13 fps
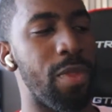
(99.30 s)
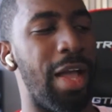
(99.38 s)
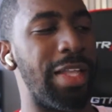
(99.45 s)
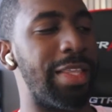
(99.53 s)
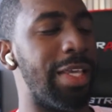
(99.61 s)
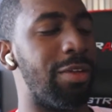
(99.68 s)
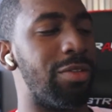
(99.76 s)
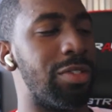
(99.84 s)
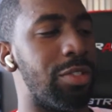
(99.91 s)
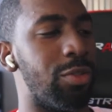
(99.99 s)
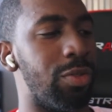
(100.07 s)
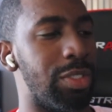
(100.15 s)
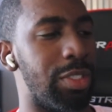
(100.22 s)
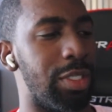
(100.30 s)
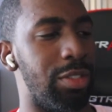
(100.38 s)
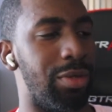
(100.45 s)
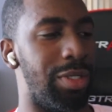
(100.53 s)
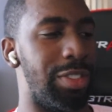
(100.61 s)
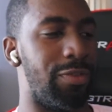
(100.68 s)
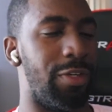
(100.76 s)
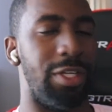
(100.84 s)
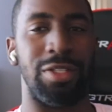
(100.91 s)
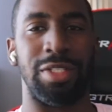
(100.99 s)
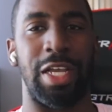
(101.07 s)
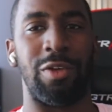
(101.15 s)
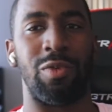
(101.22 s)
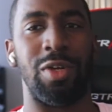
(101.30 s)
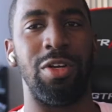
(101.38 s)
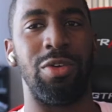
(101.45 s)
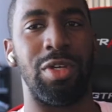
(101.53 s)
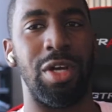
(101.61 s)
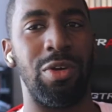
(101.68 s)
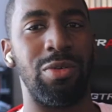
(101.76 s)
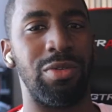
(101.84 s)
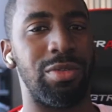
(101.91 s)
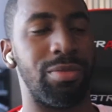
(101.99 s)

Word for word: I think it was who was uh, doing his videos like Reel Goat.